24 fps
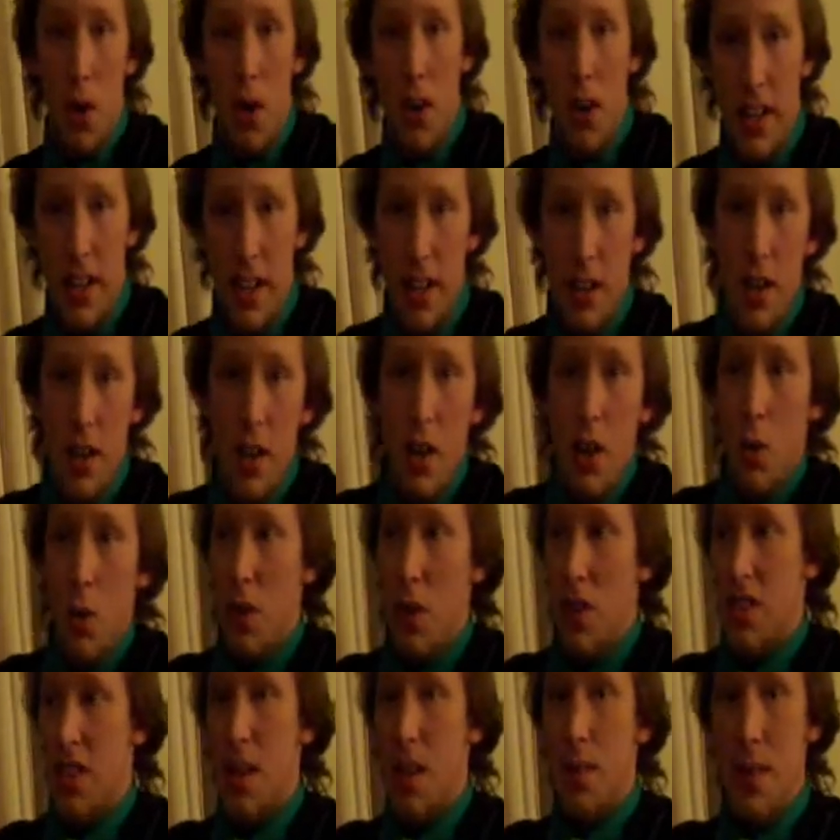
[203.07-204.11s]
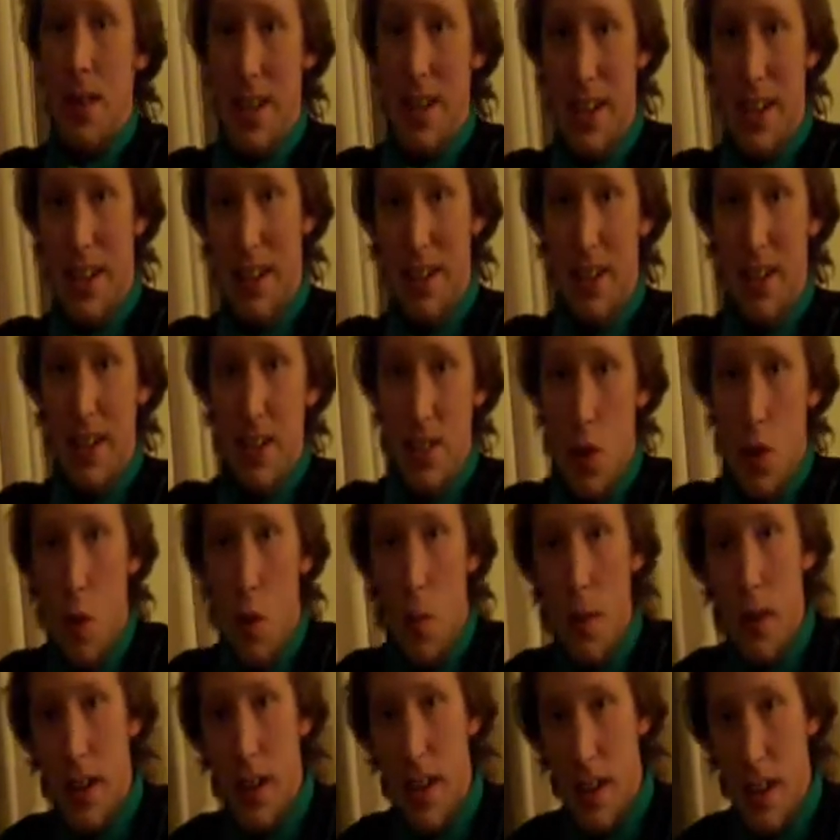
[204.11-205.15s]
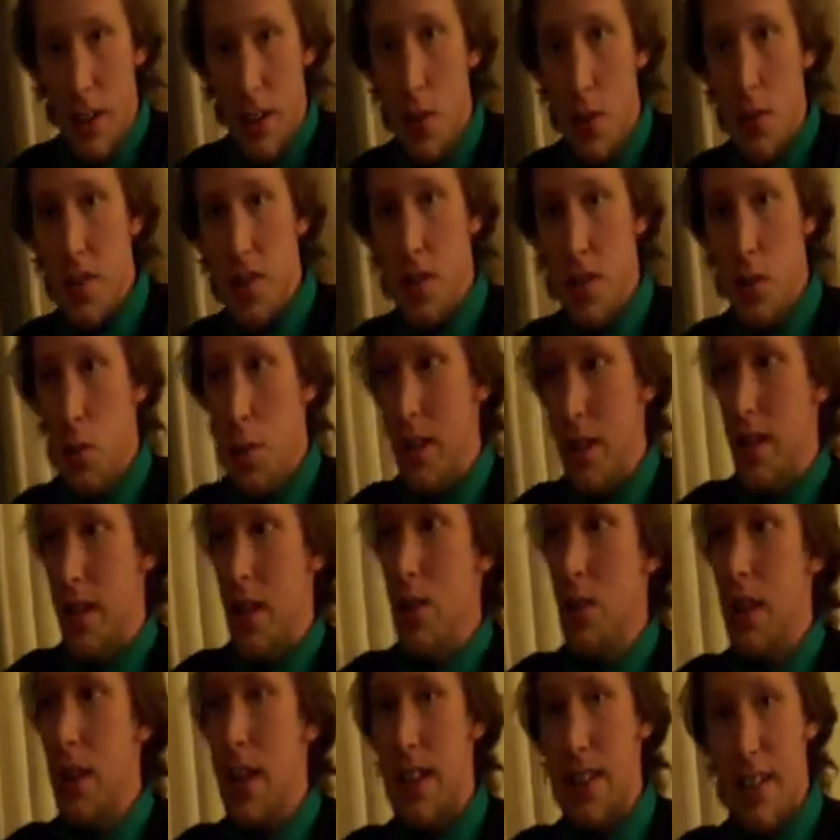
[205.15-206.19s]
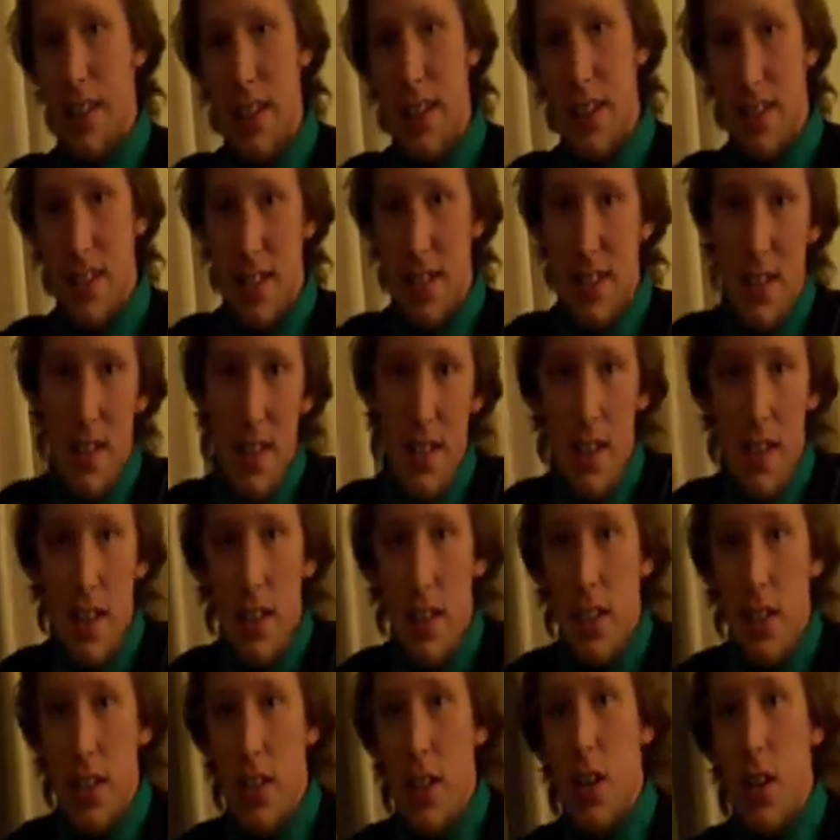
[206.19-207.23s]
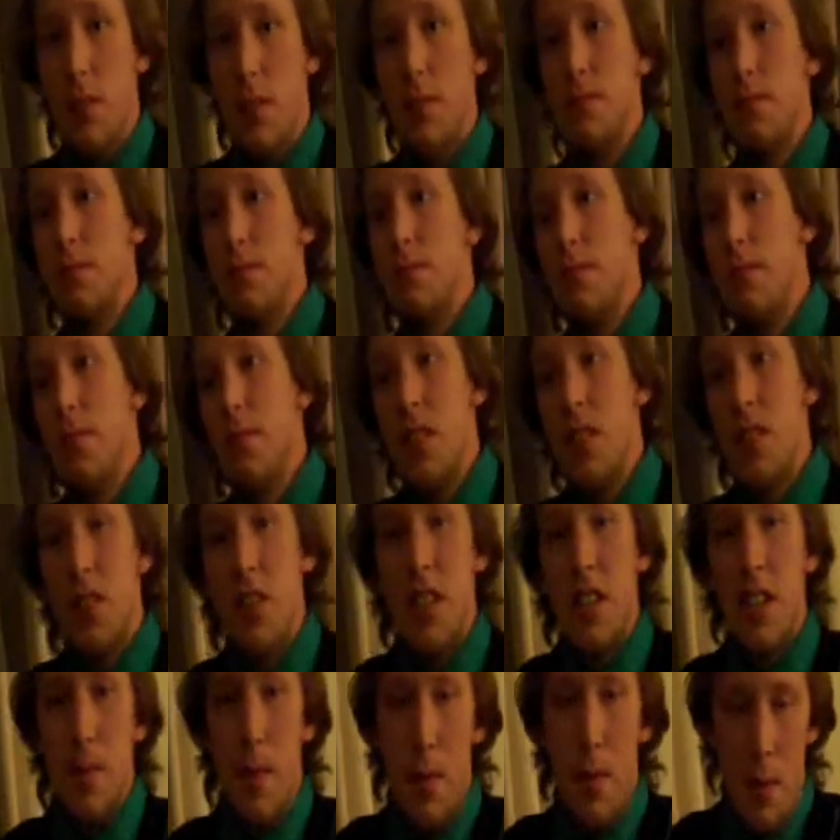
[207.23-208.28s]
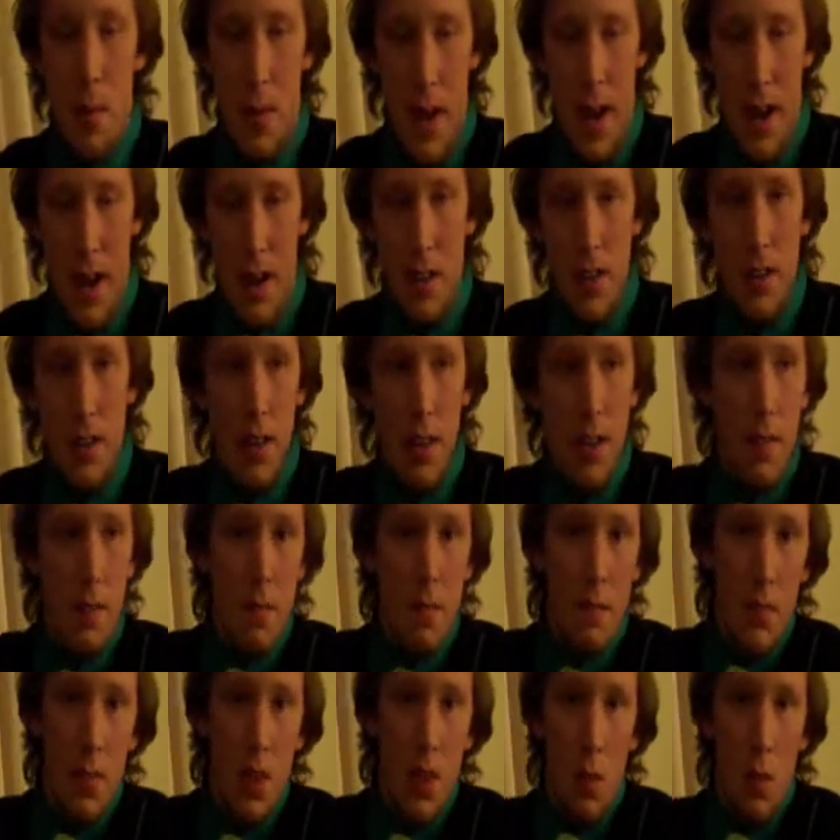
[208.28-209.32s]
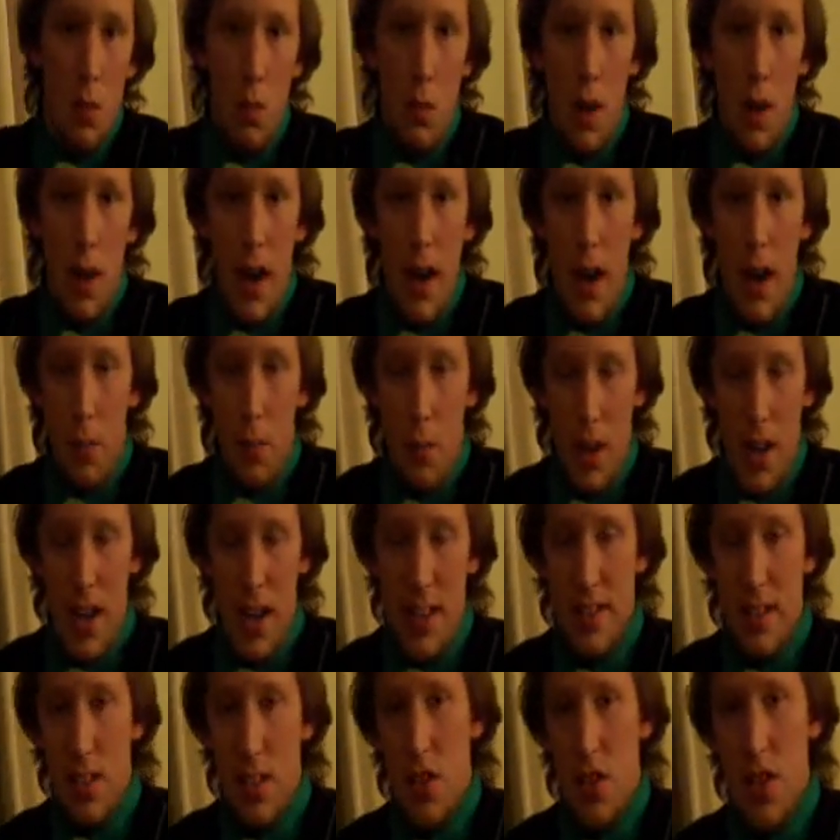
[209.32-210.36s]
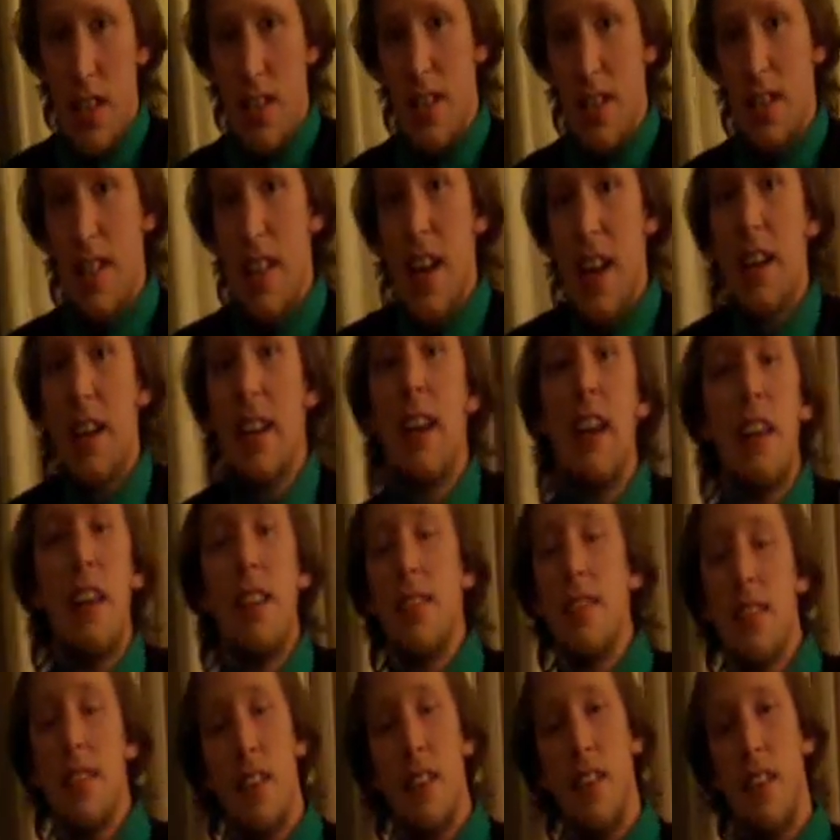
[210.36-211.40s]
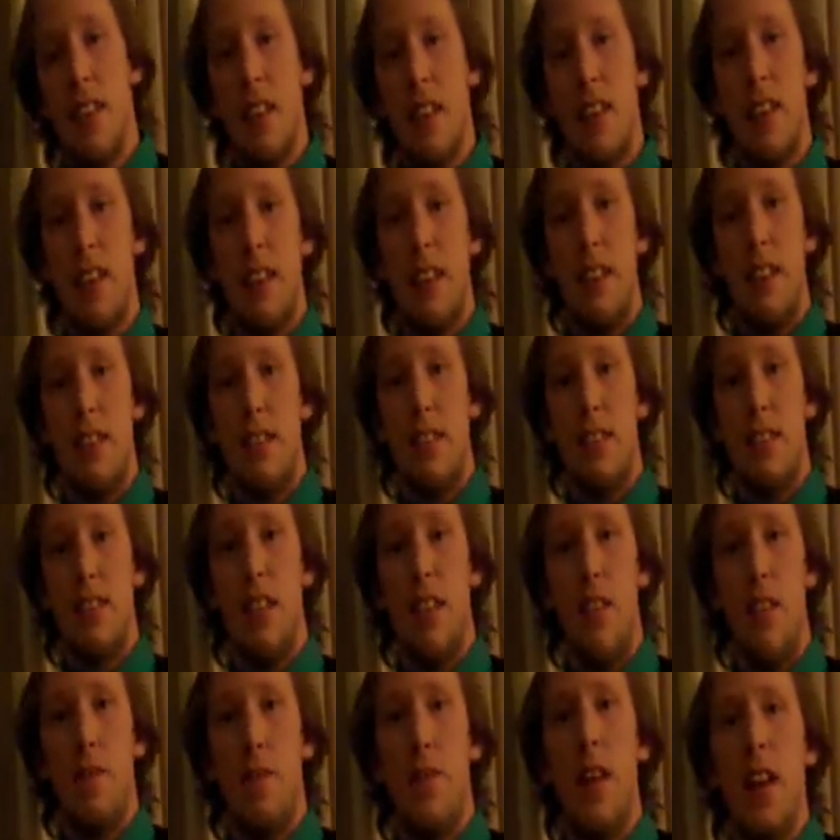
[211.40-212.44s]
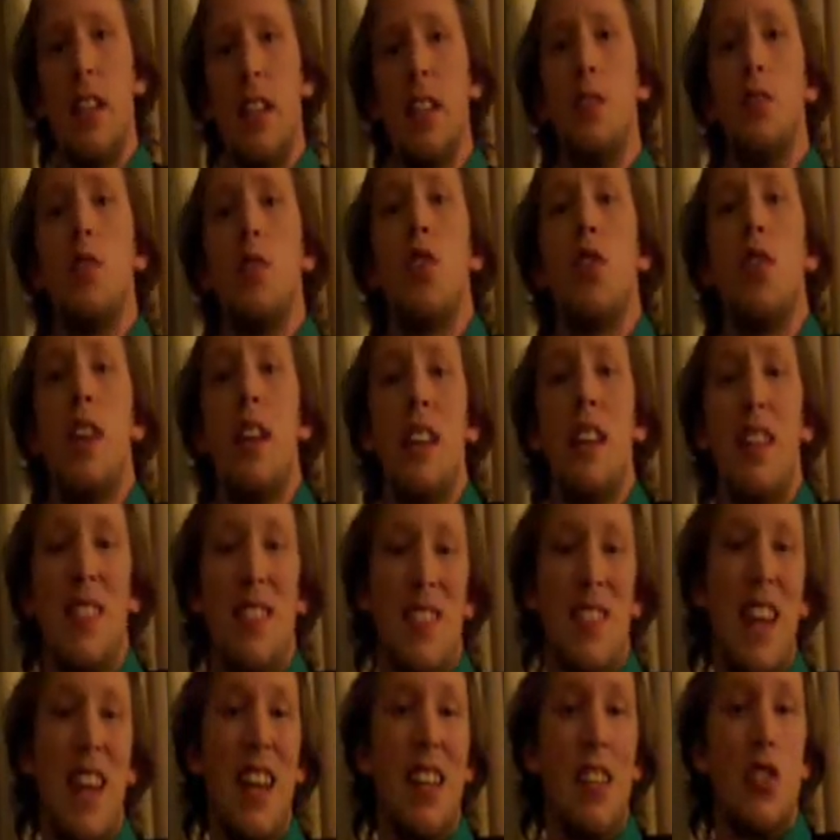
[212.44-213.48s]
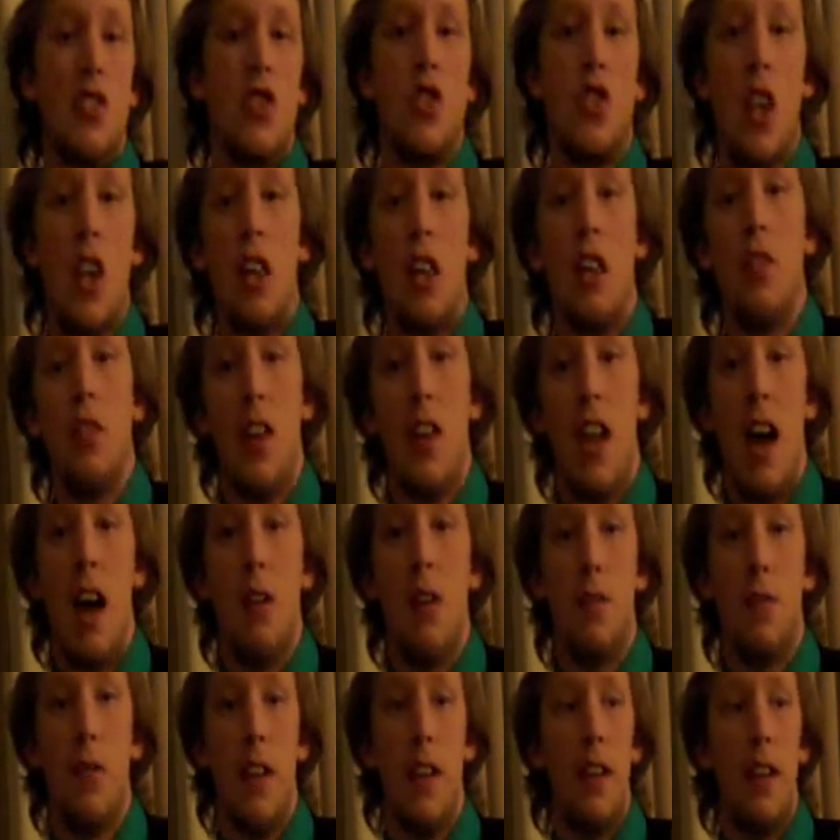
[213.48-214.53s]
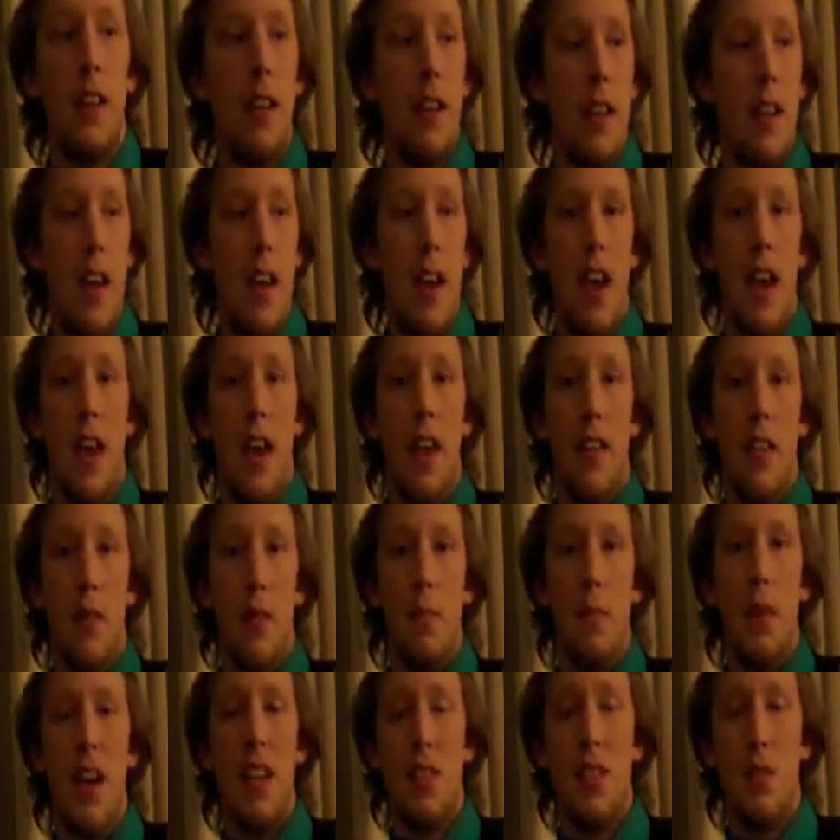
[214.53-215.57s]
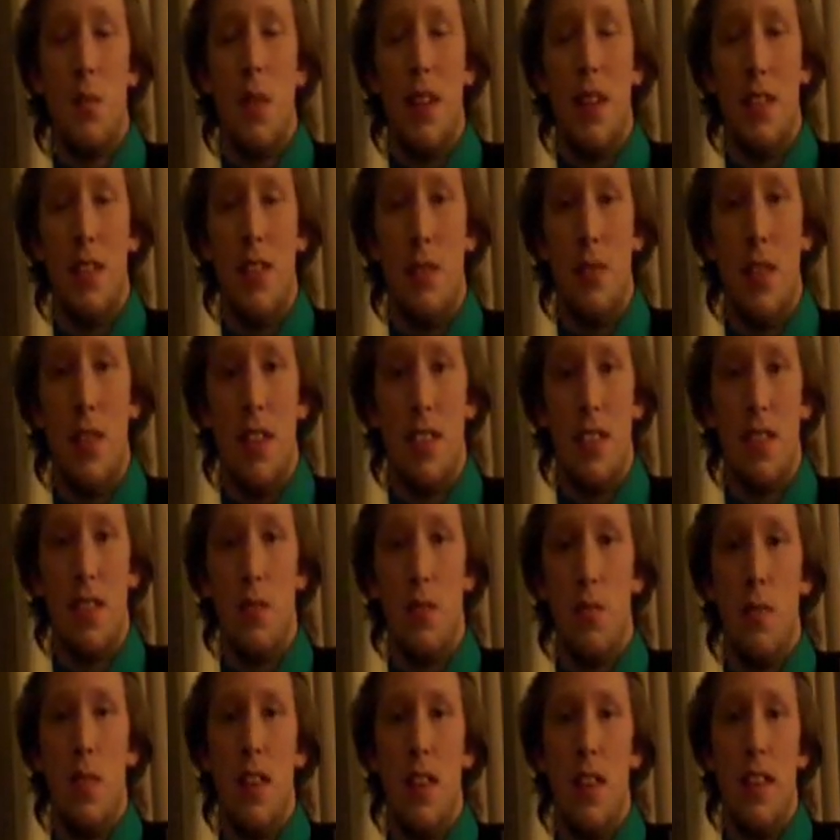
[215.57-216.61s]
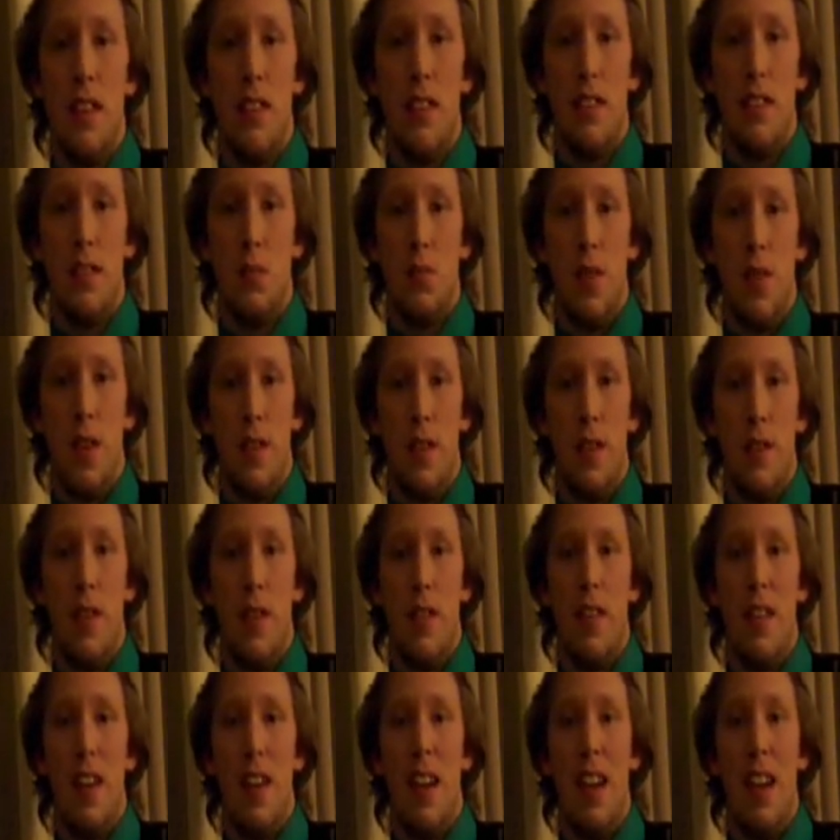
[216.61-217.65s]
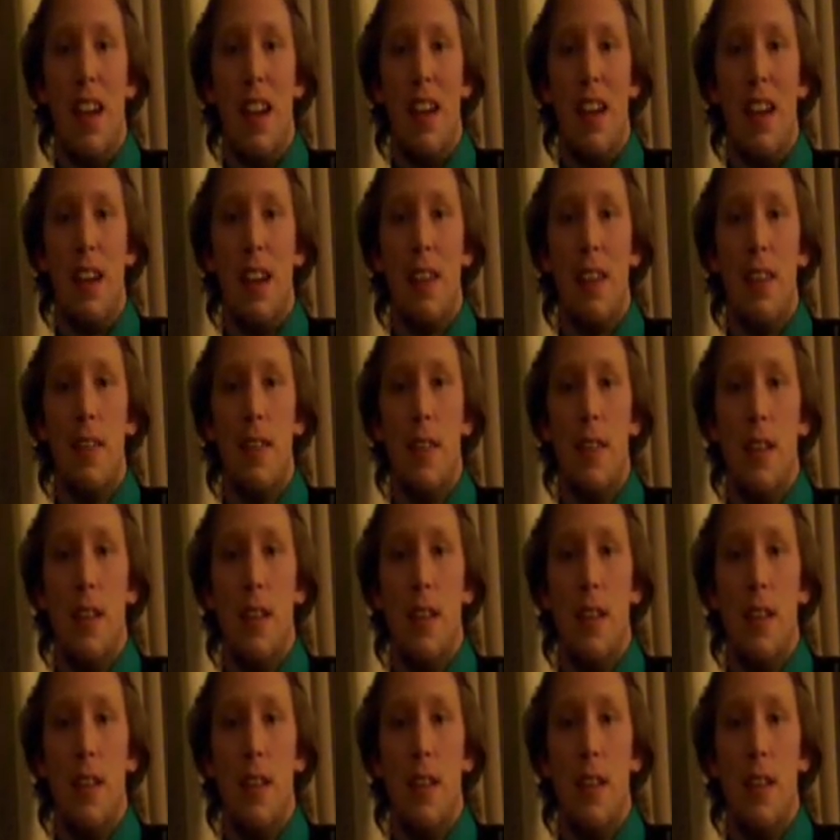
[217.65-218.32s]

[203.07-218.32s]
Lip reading: party where some idiot is opening and closing the window like this, you need to be prepared. What I suggest in that case is effectively creating a second shell of an outfit. And the best way to do this is with a